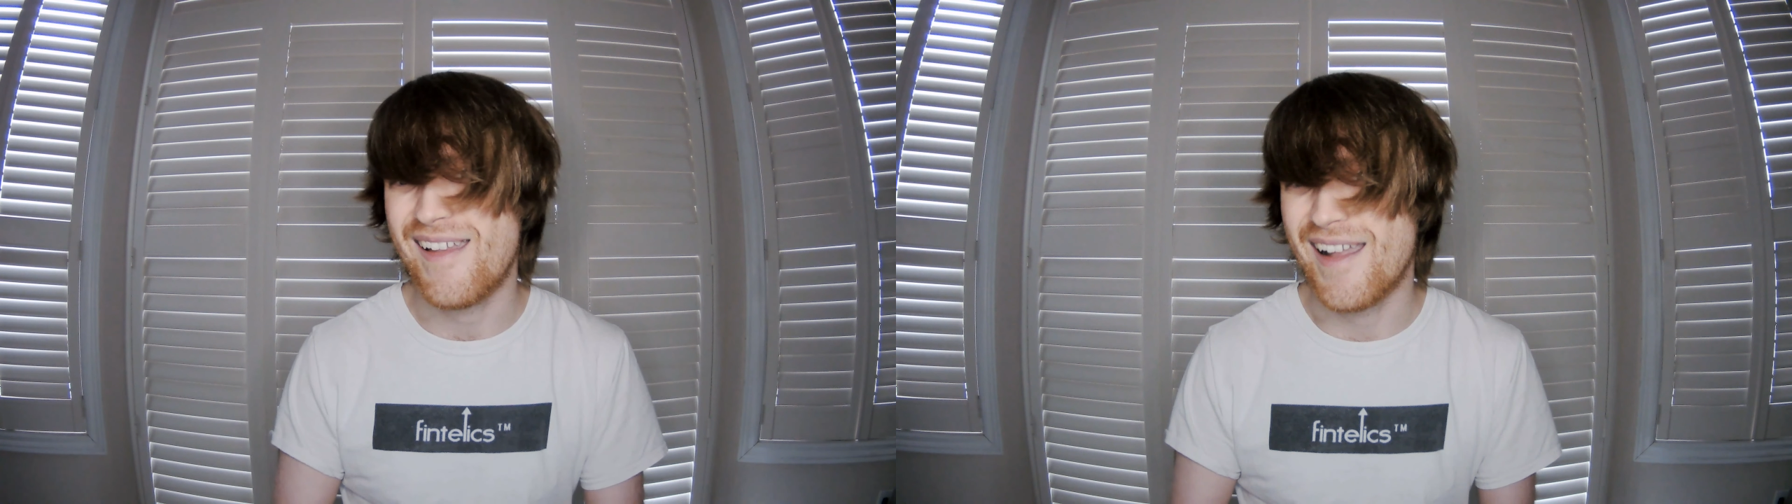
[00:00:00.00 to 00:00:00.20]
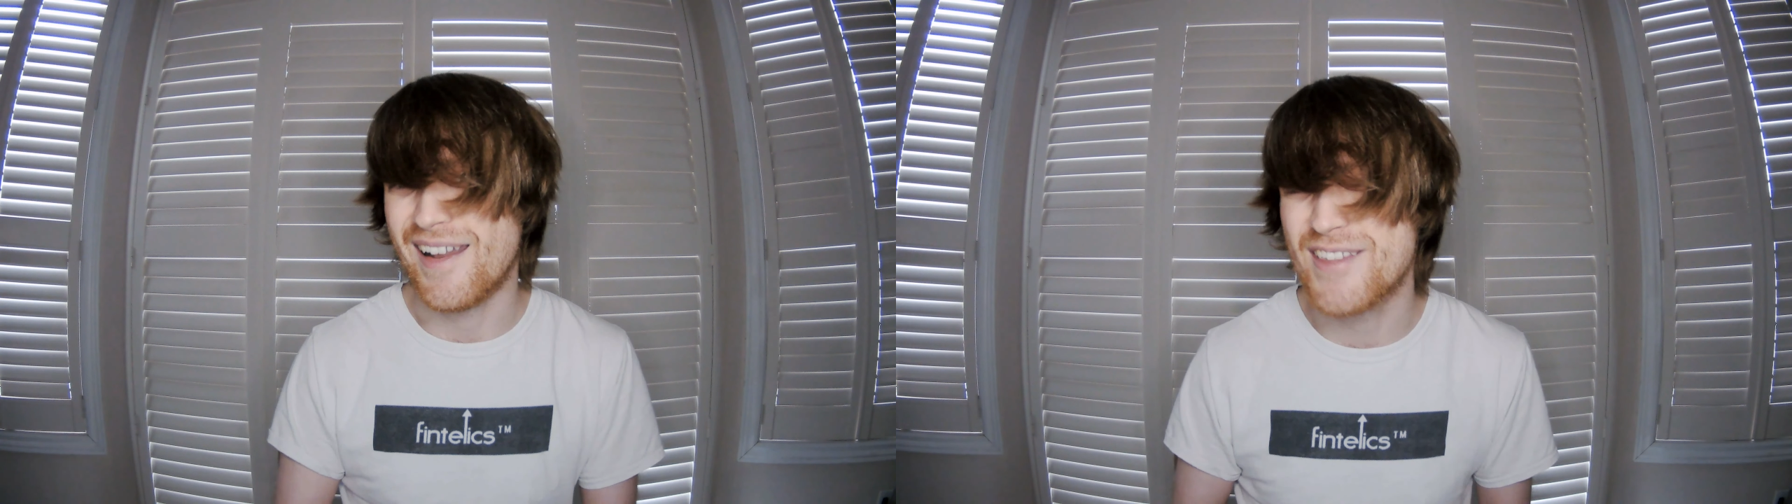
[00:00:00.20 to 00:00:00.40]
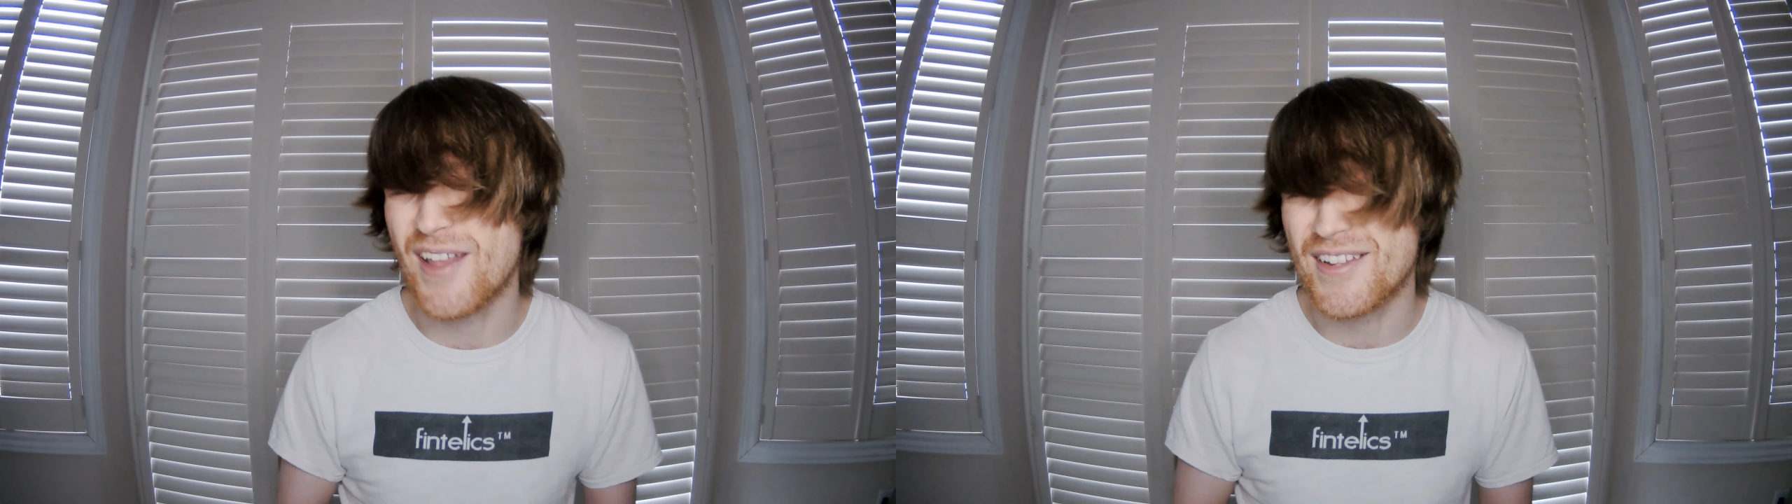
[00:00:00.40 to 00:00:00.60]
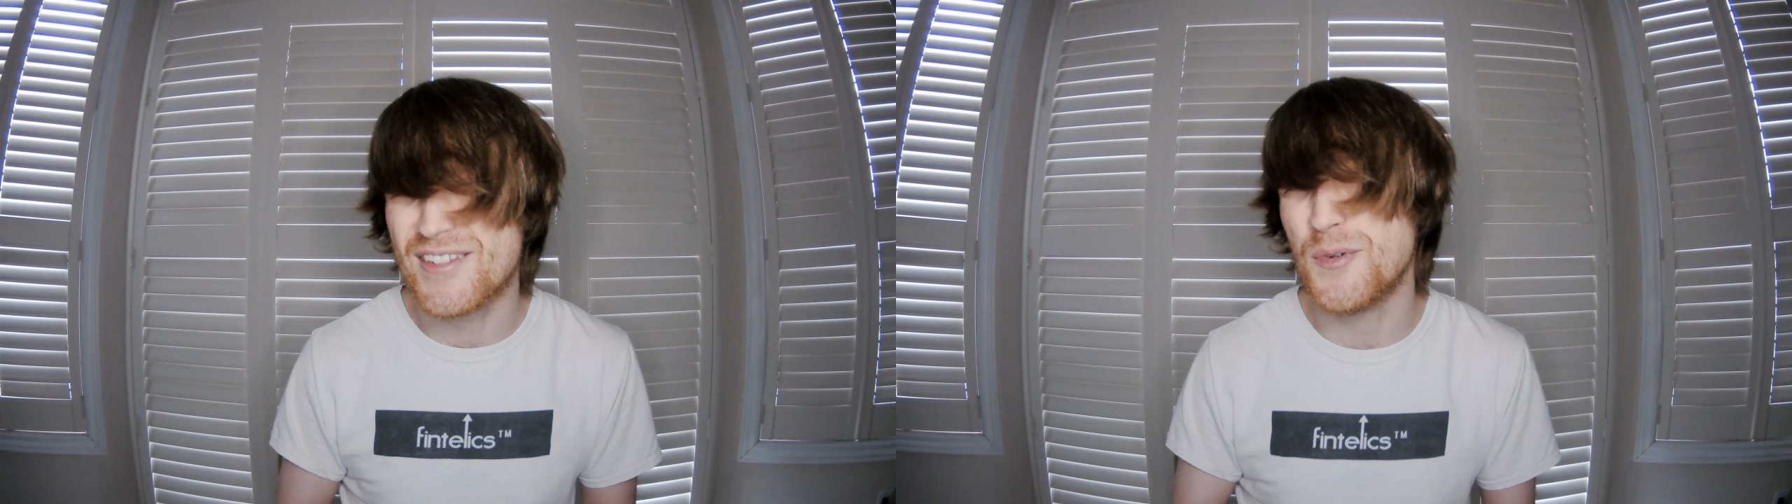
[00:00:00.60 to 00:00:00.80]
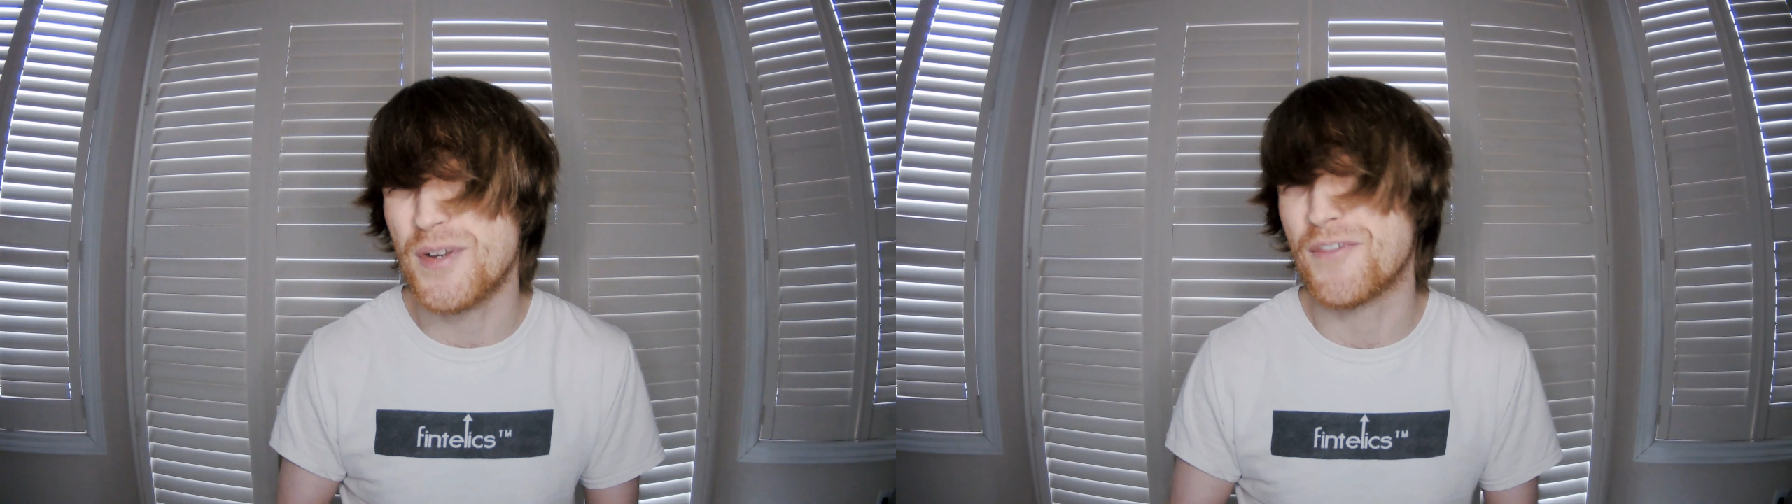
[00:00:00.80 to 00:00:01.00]
and it's not
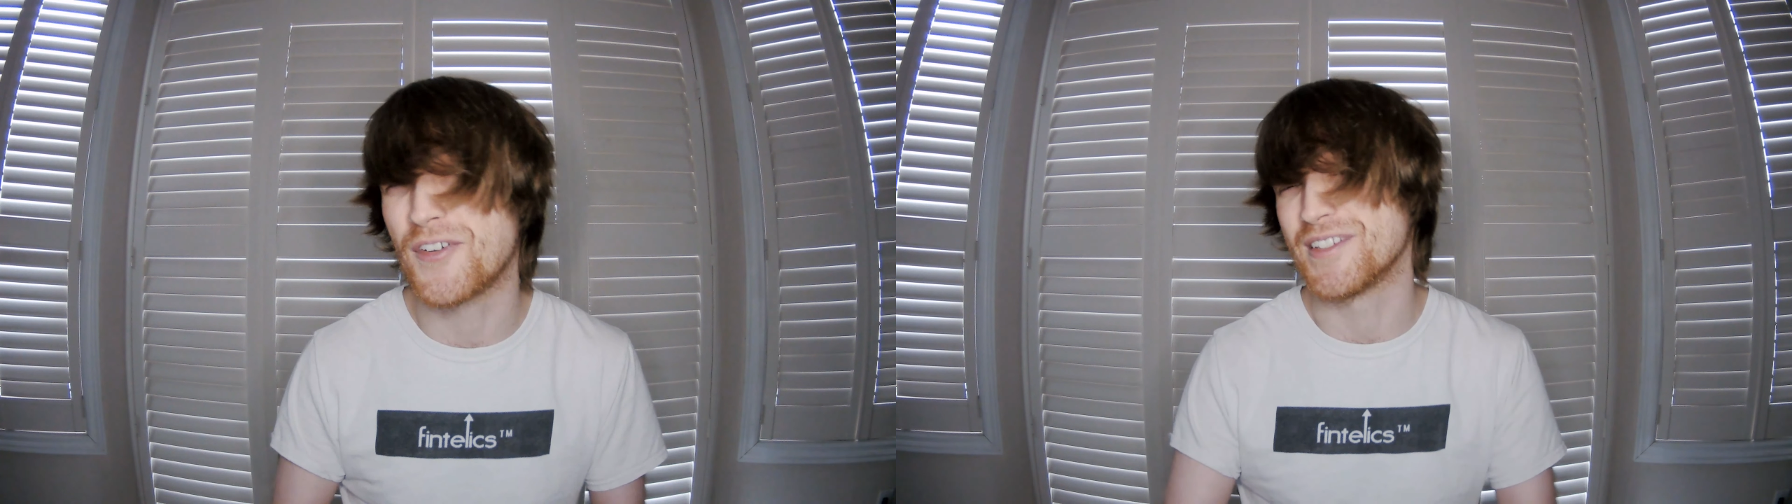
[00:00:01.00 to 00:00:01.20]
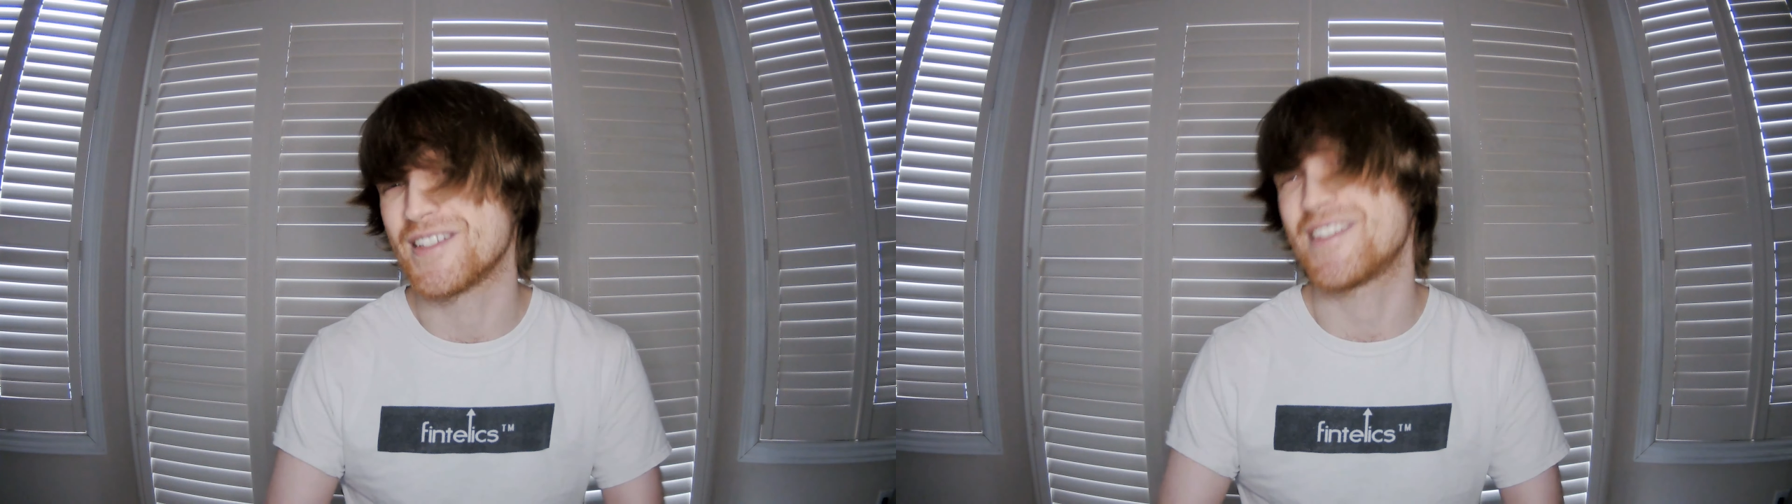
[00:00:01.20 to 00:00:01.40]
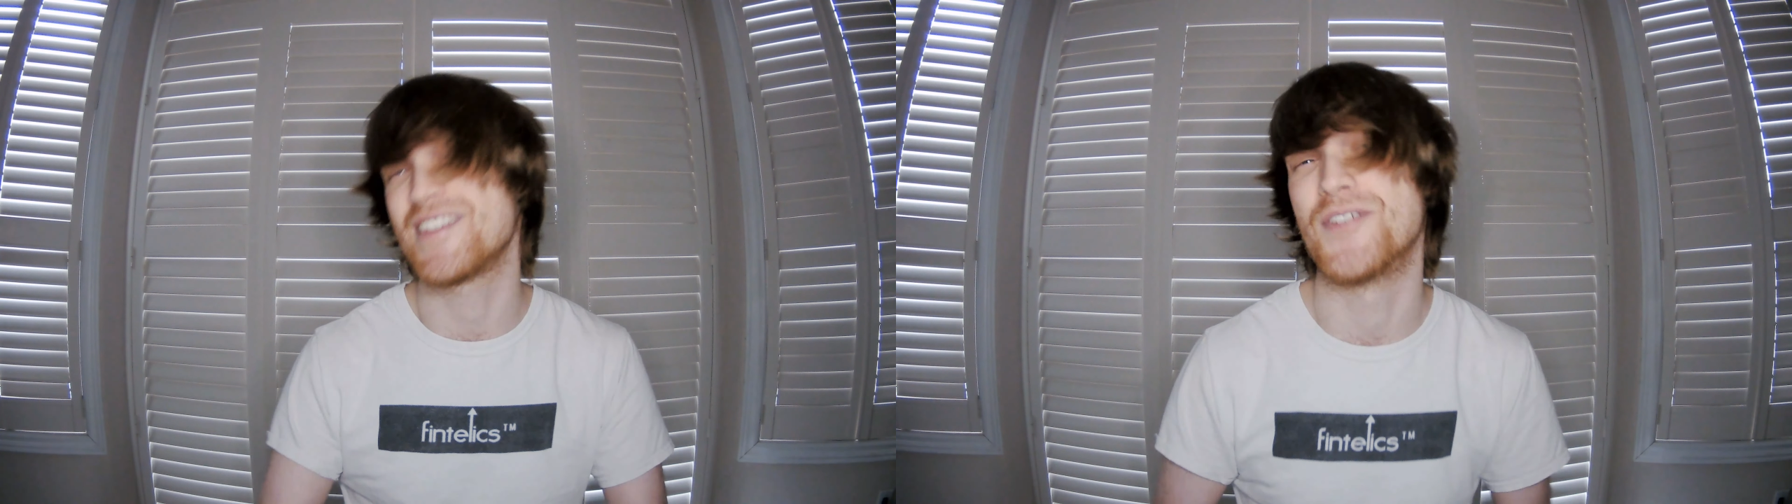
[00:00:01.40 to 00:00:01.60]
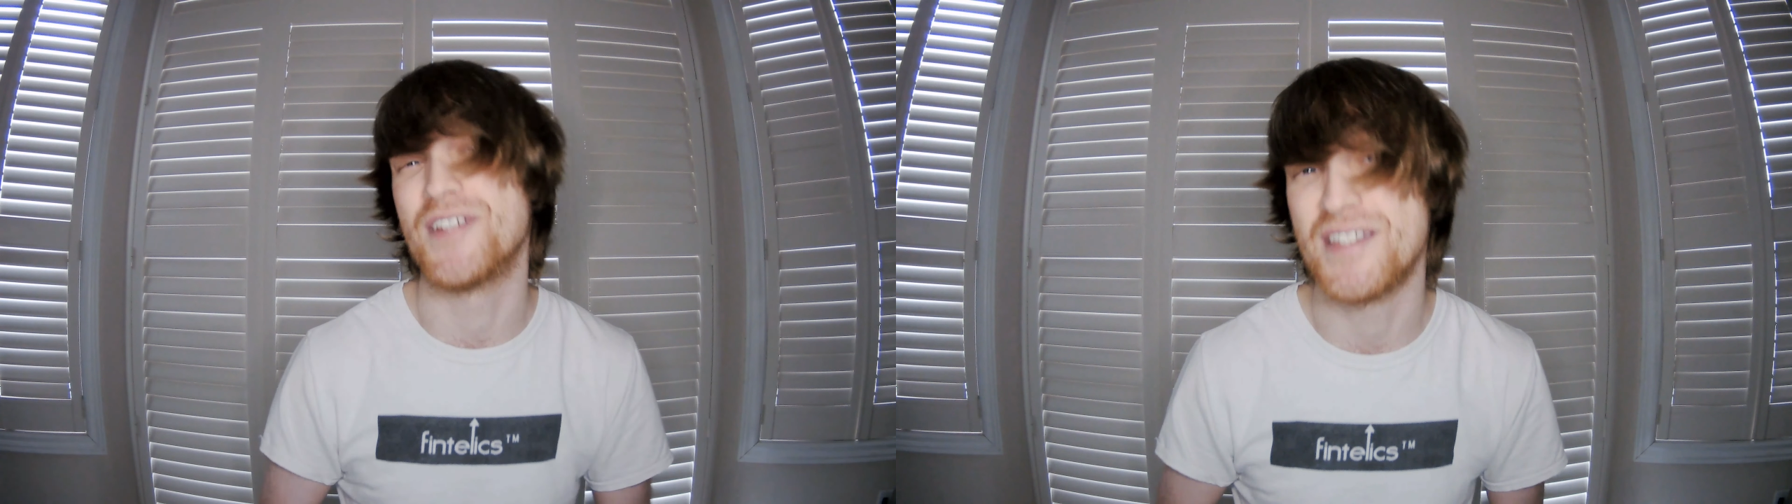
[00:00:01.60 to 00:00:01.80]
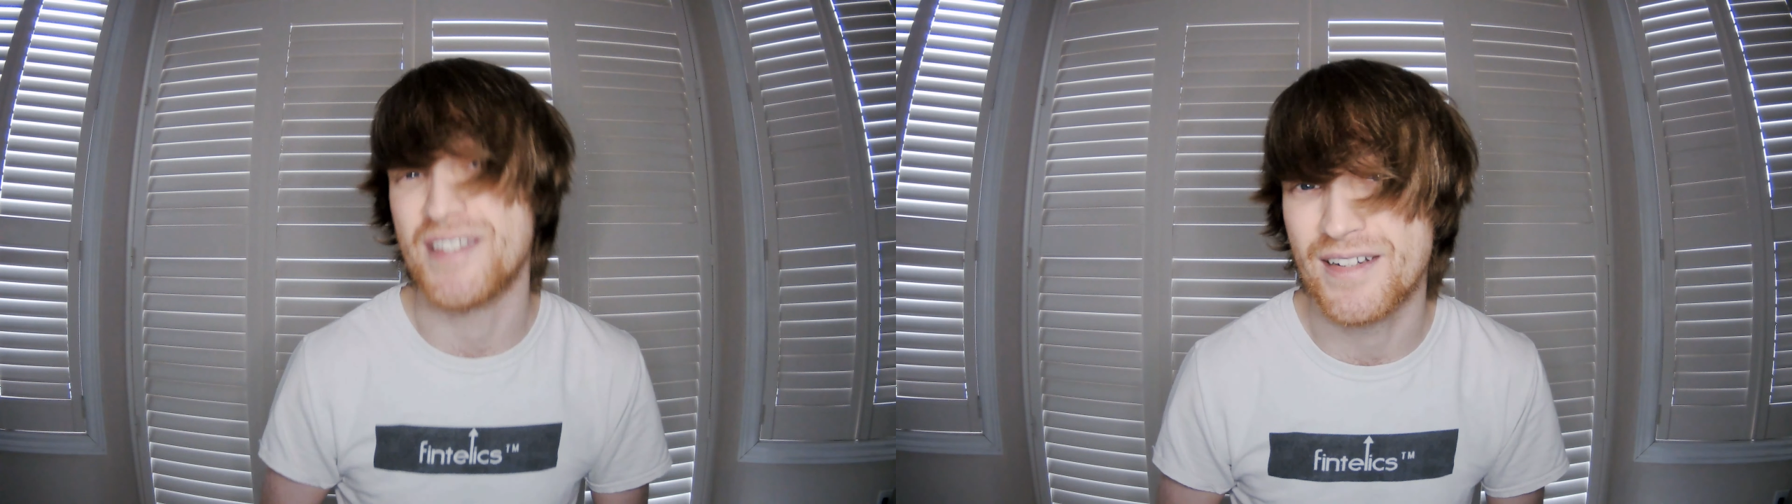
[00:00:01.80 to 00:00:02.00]
too difficult to see the
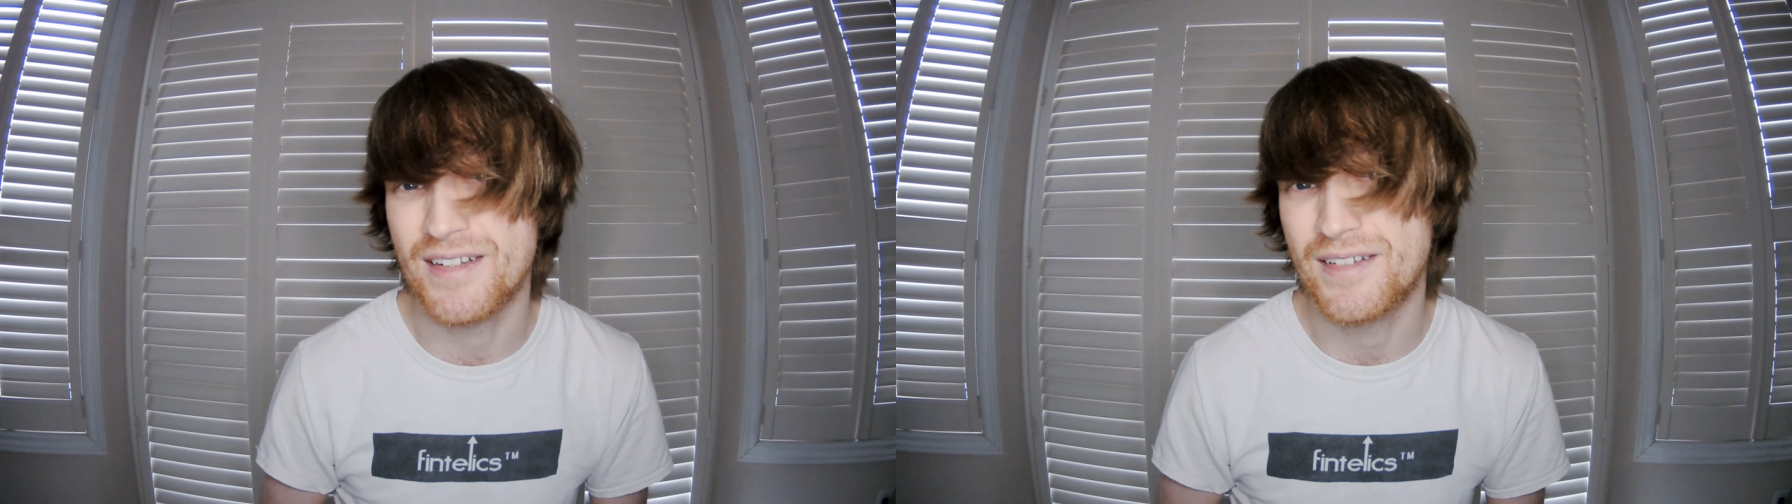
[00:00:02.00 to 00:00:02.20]
reason.